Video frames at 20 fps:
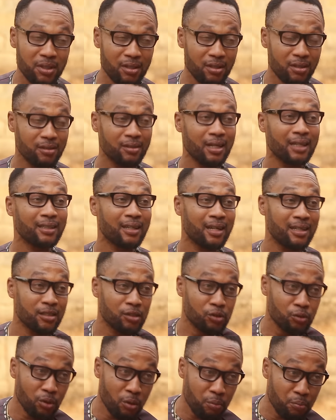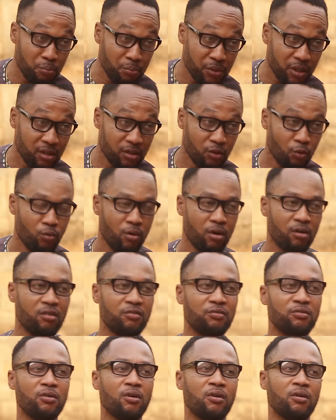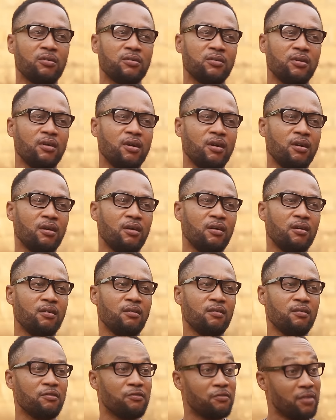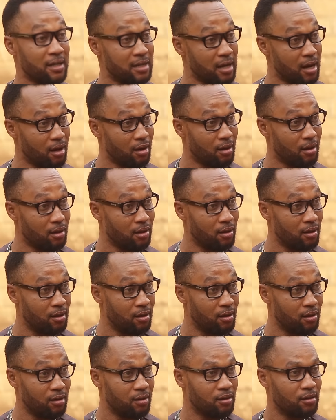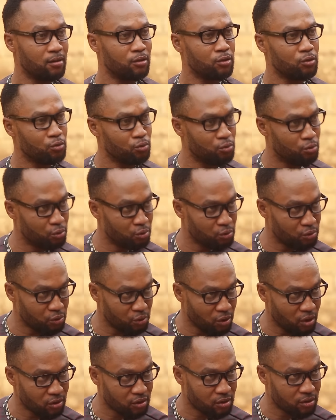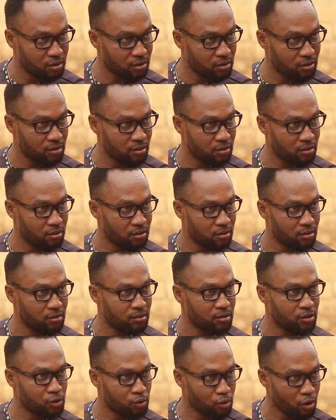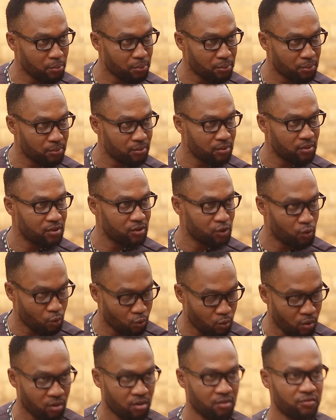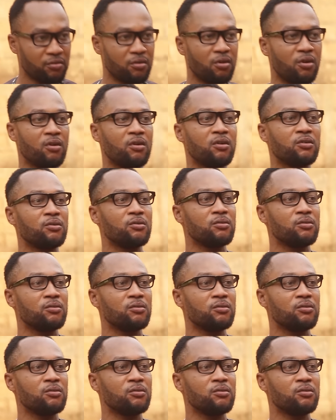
me that can stop me, the work of God. Father, do not stop the work of God.